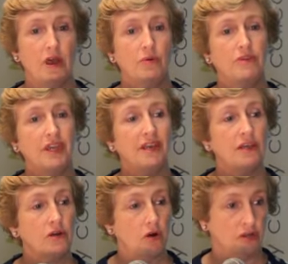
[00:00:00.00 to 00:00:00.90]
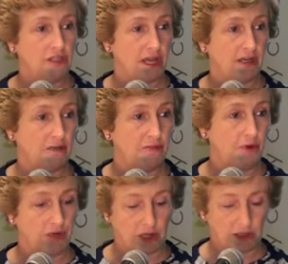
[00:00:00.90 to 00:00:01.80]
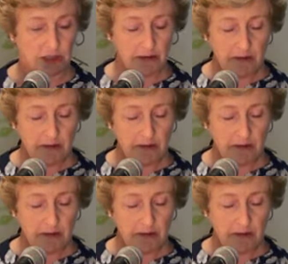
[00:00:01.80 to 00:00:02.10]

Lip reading: with any contact product.